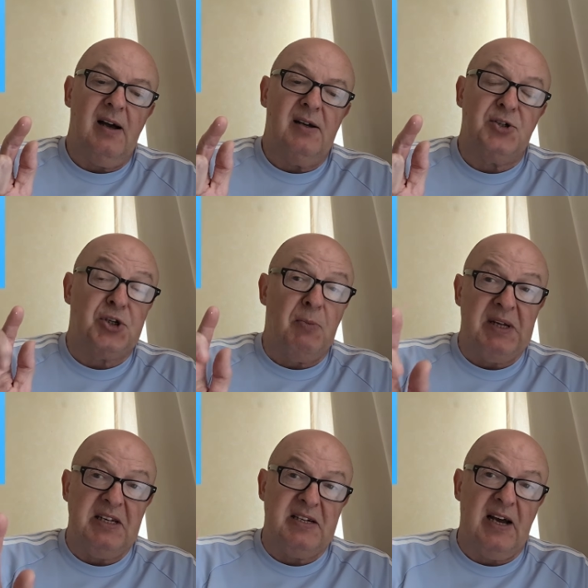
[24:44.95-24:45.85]
so
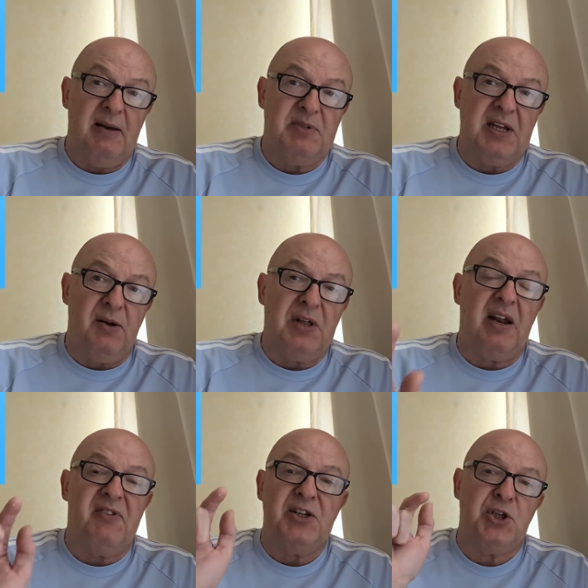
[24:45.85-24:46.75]
many times now that
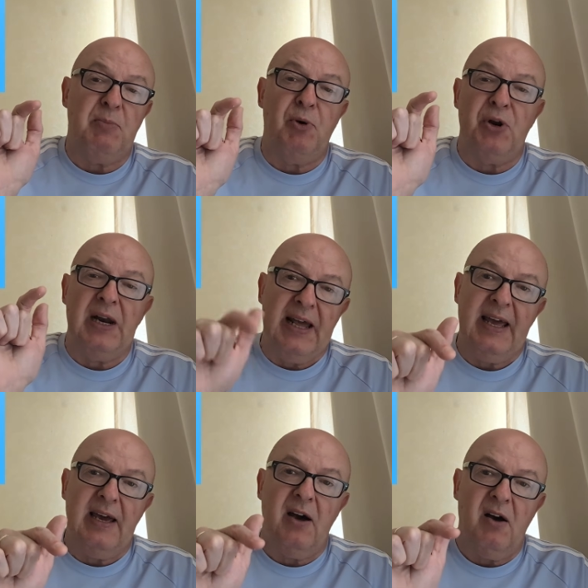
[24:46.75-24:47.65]
I've actually put a
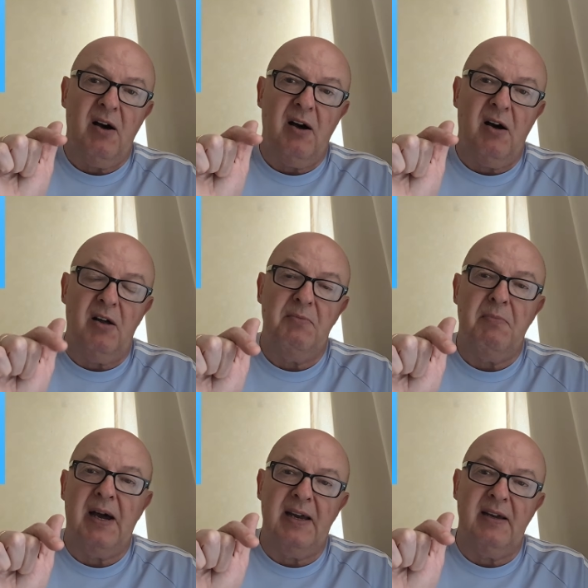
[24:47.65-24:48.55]
link on
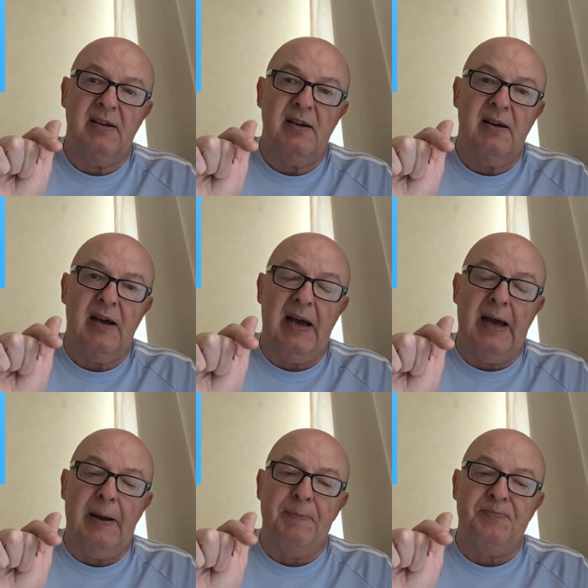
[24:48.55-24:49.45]
my
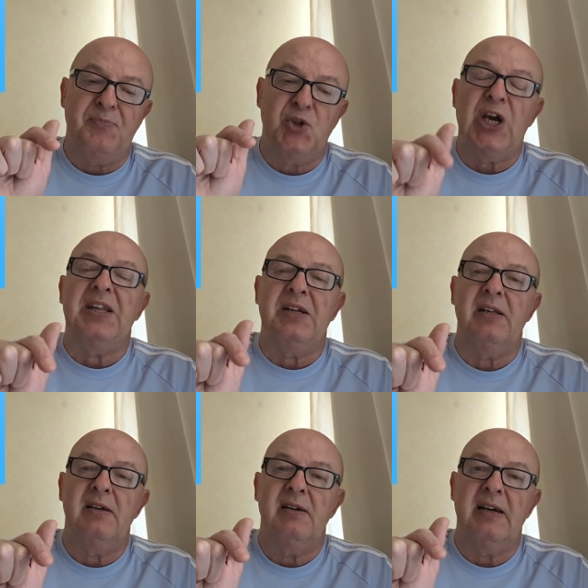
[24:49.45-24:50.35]

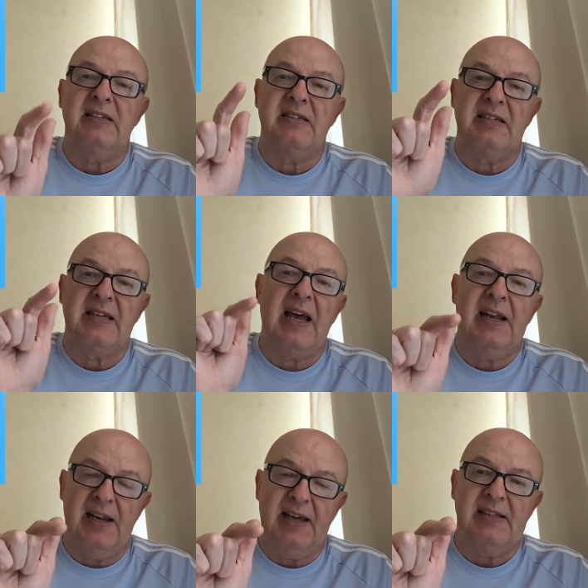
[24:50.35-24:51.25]
channel. It's the
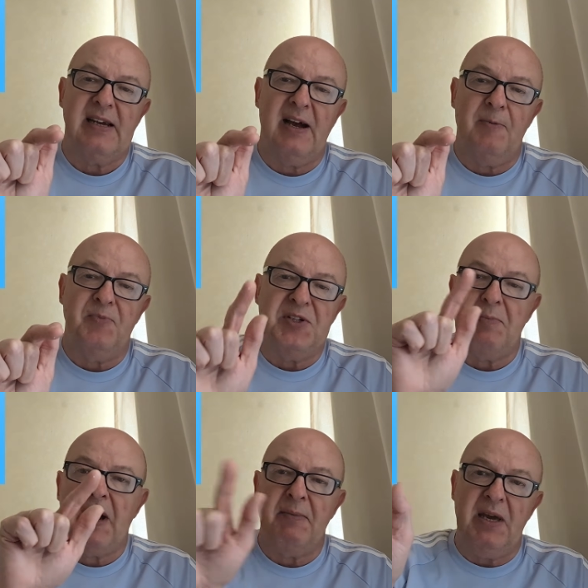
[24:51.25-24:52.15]
second link down. There's a
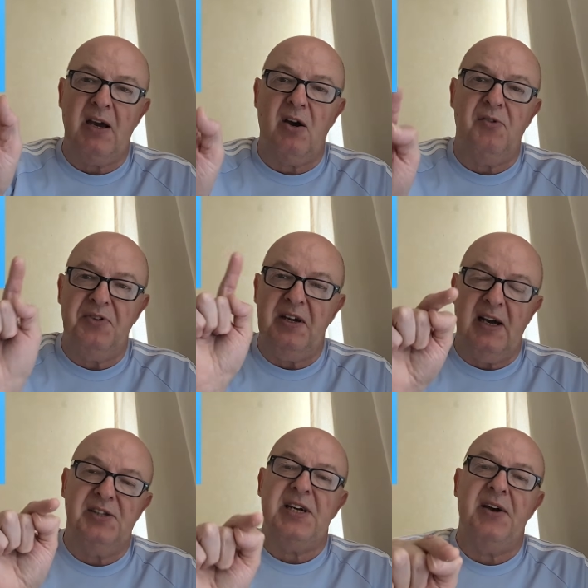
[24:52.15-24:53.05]
buy me a coffee,
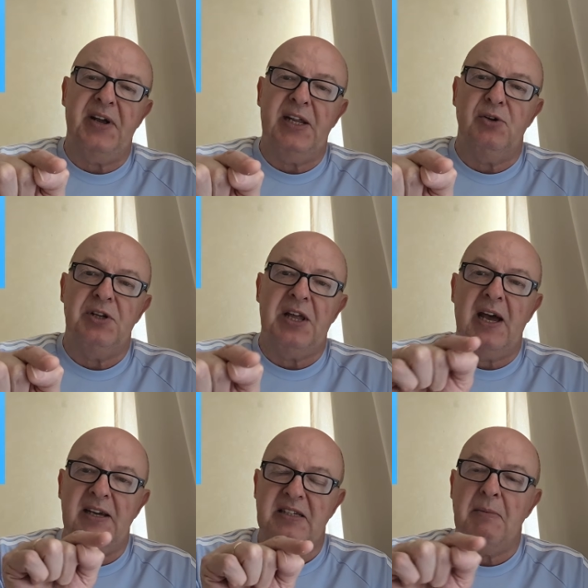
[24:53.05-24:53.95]
and directly under
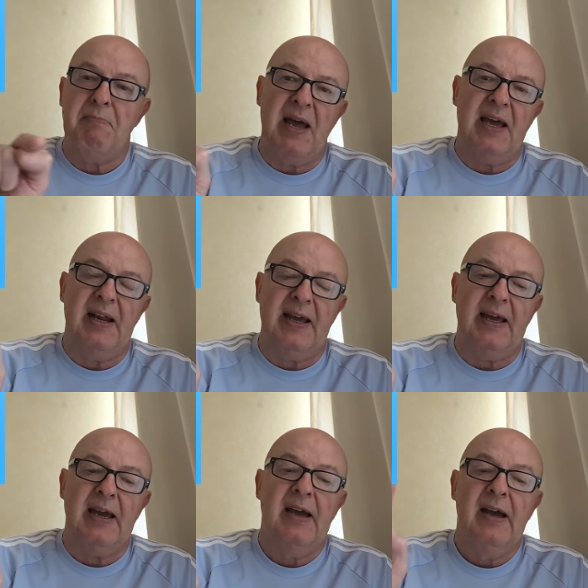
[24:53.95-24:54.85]
that is the Maya link.